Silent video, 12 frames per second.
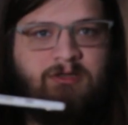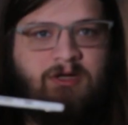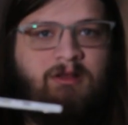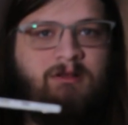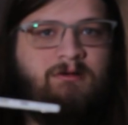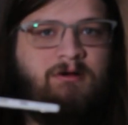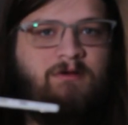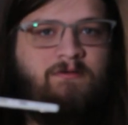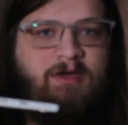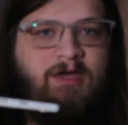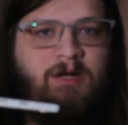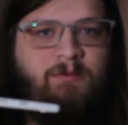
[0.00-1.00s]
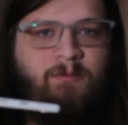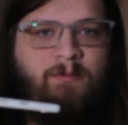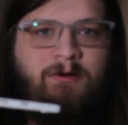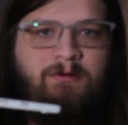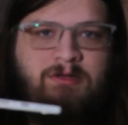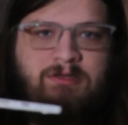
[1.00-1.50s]
the color of animal
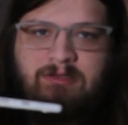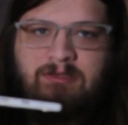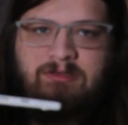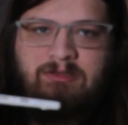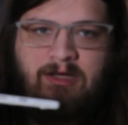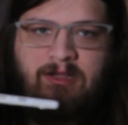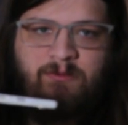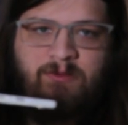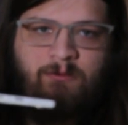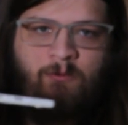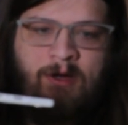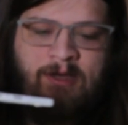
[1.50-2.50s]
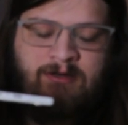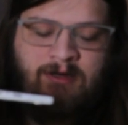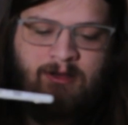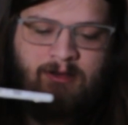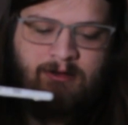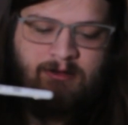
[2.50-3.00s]
bone is this yellowy white
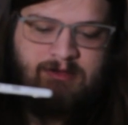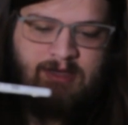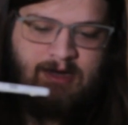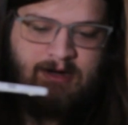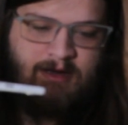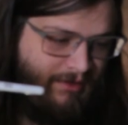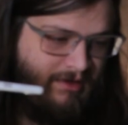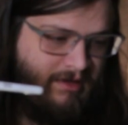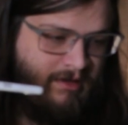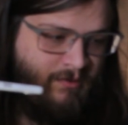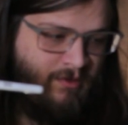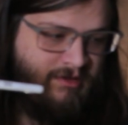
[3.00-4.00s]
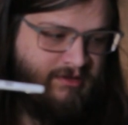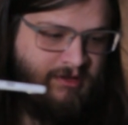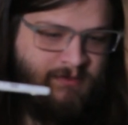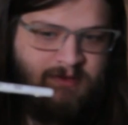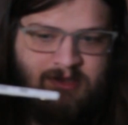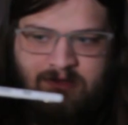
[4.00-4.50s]
color that I think what it's
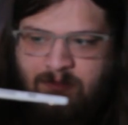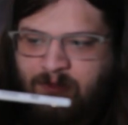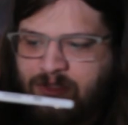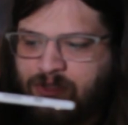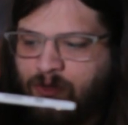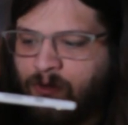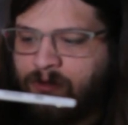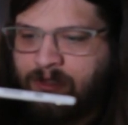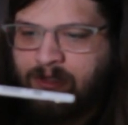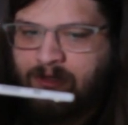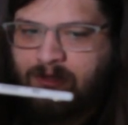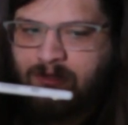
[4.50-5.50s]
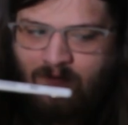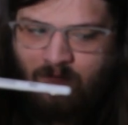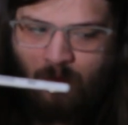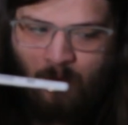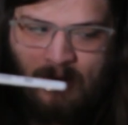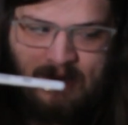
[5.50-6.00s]
going to be is a majority
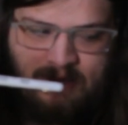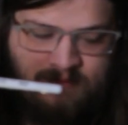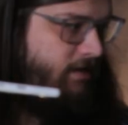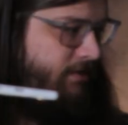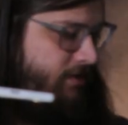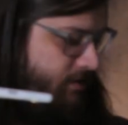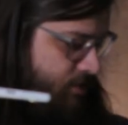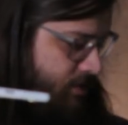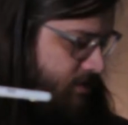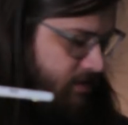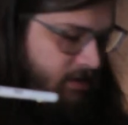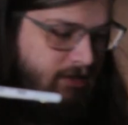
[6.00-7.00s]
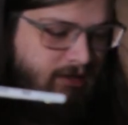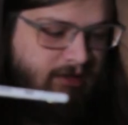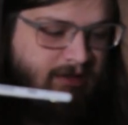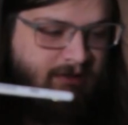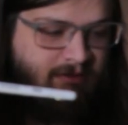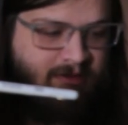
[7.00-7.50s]
of white and then just the
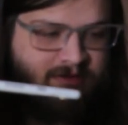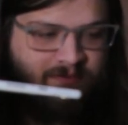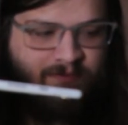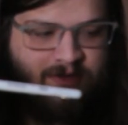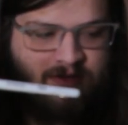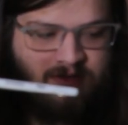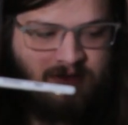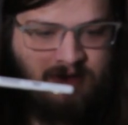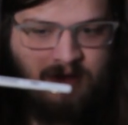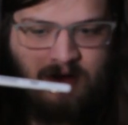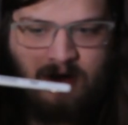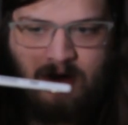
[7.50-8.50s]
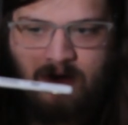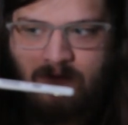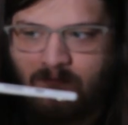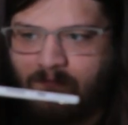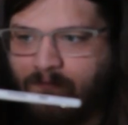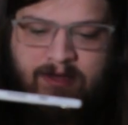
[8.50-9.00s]
littlest bit
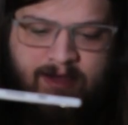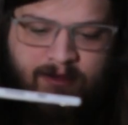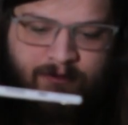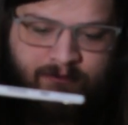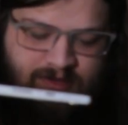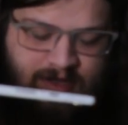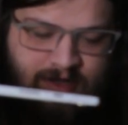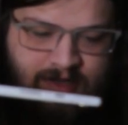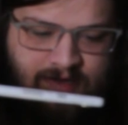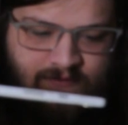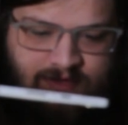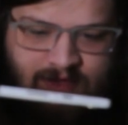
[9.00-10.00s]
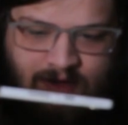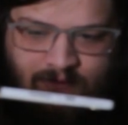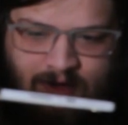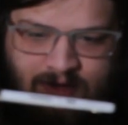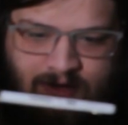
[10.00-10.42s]
of yellow to kind of give it that right